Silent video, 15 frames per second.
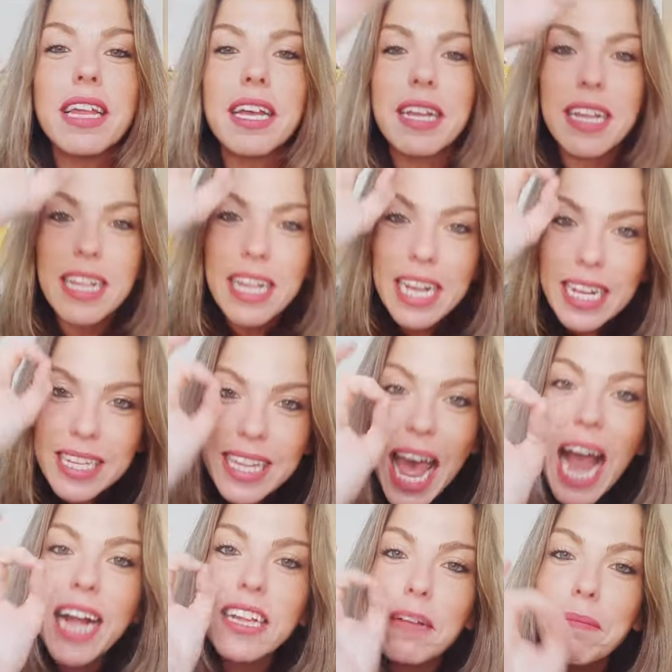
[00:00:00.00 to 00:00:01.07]
the
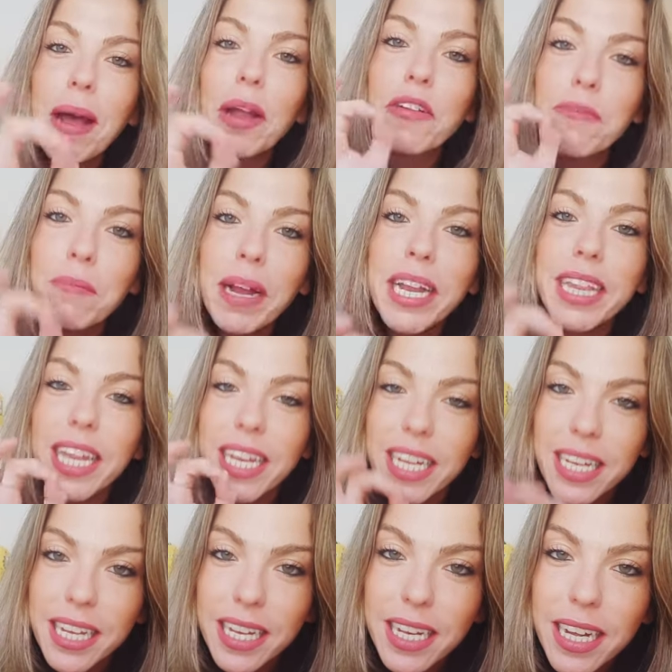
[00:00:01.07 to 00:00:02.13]
exact amount of money that
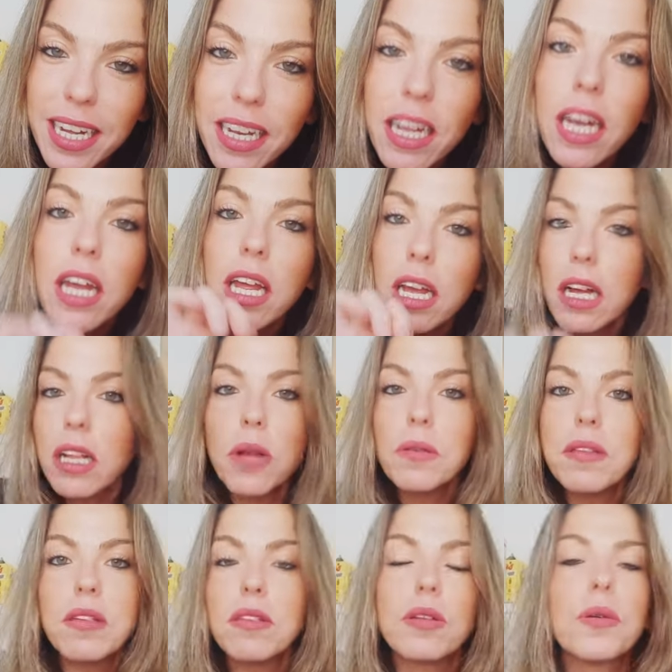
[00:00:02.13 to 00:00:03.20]
he needed, he
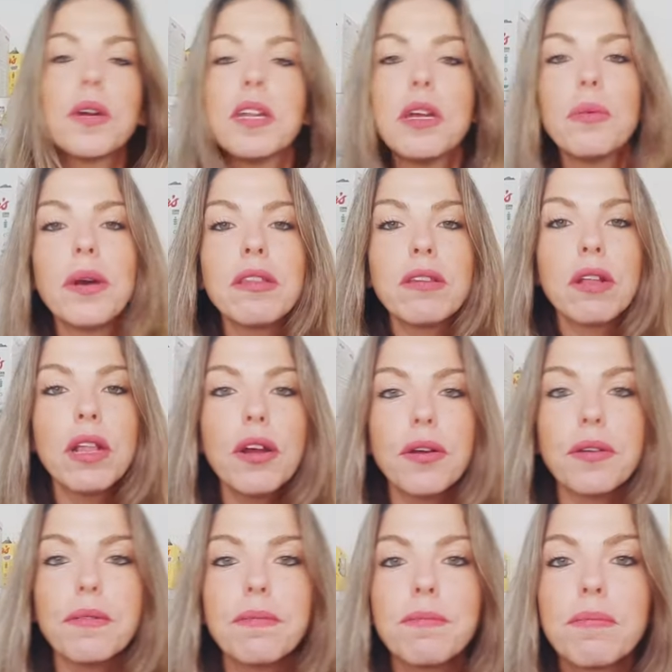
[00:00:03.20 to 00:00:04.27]
closed his store and he went to
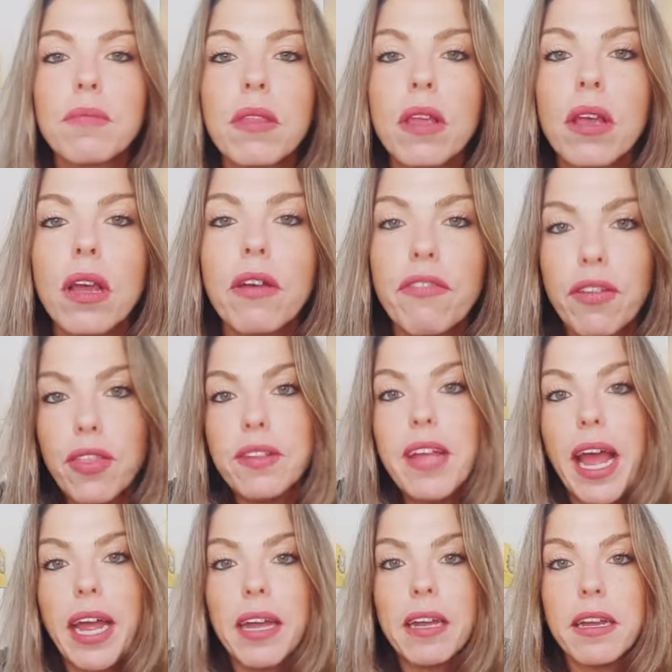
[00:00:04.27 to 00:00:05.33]
learn for the
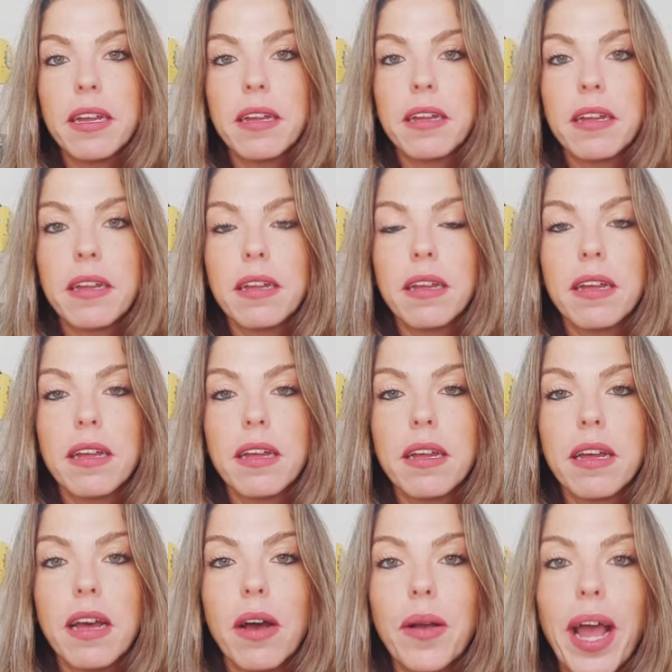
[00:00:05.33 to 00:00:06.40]
day.
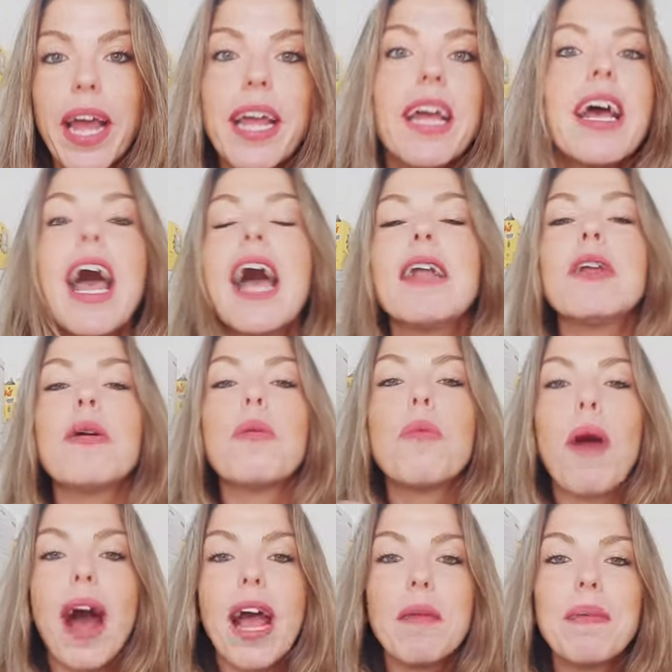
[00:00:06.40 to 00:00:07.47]
Okay? And
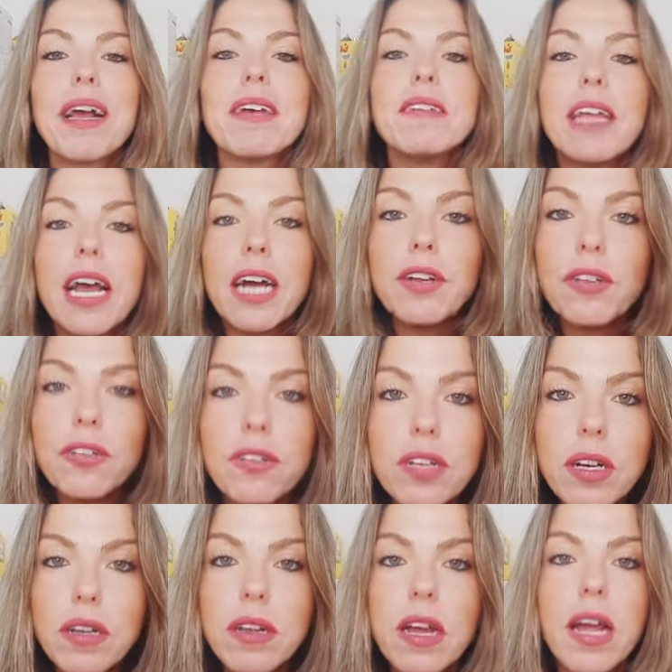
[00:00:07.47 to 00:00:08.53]
why? Because they
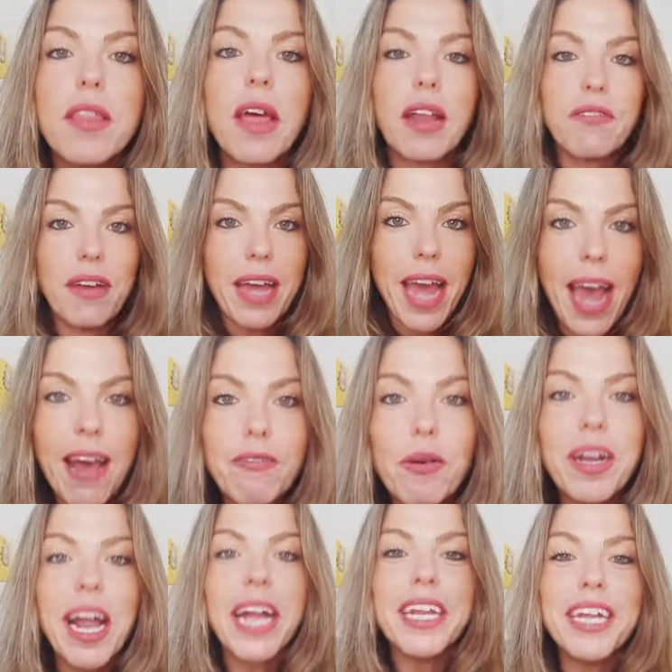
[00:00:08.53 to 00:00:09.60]
understood that if I have
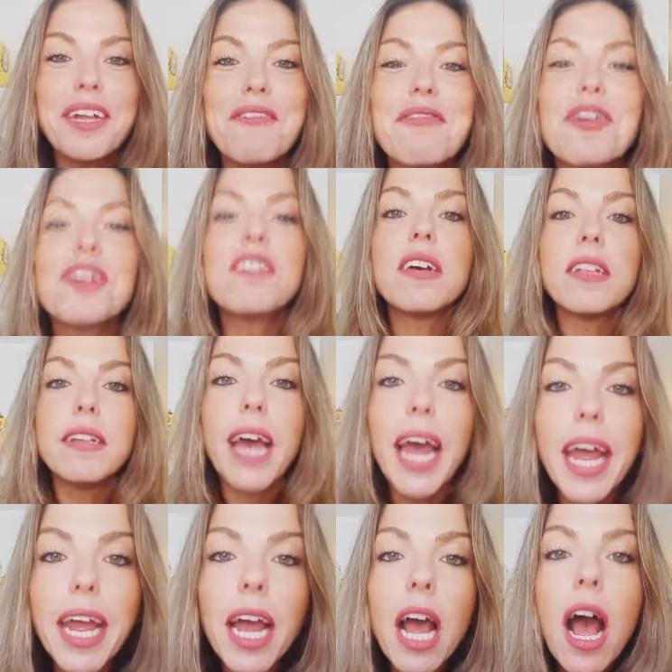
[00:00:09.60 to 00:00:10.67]
what I need for
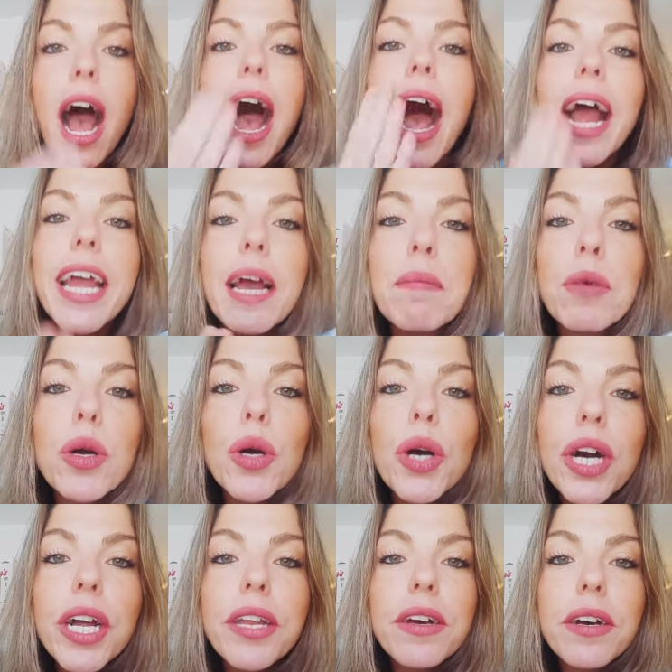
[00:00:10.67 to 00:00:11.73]
today, I am
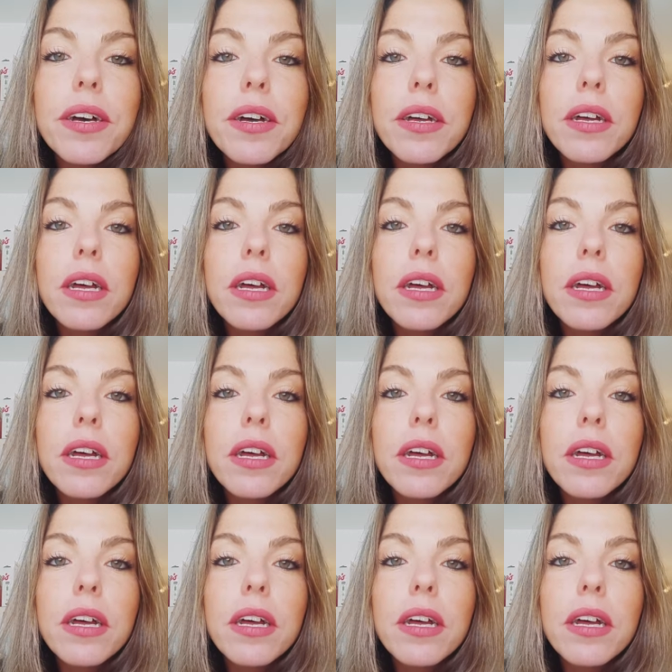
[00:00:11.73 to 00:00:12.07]
good.